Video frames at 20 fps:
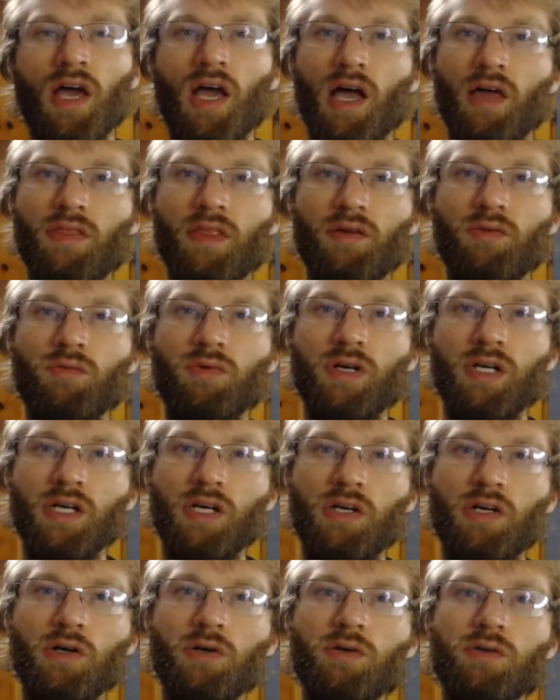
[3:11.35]
And then when
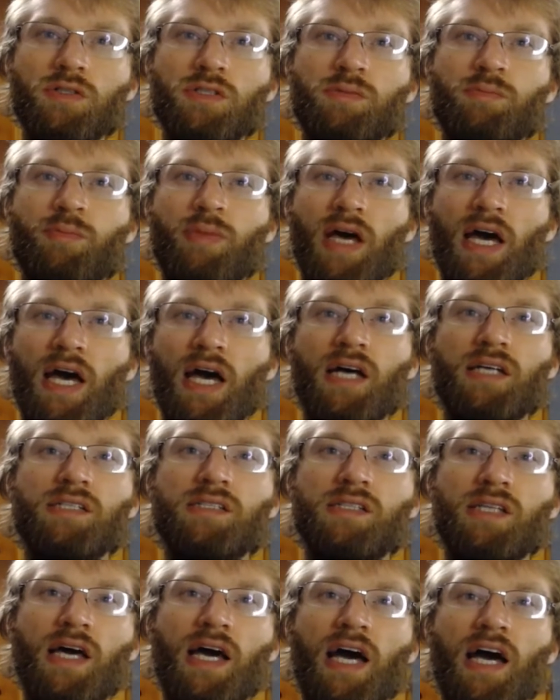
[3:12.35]
it goes
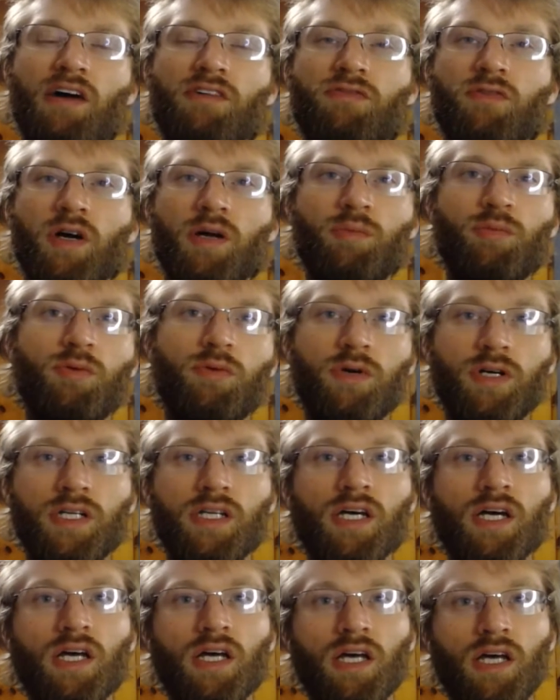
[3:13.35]
past the halfway point,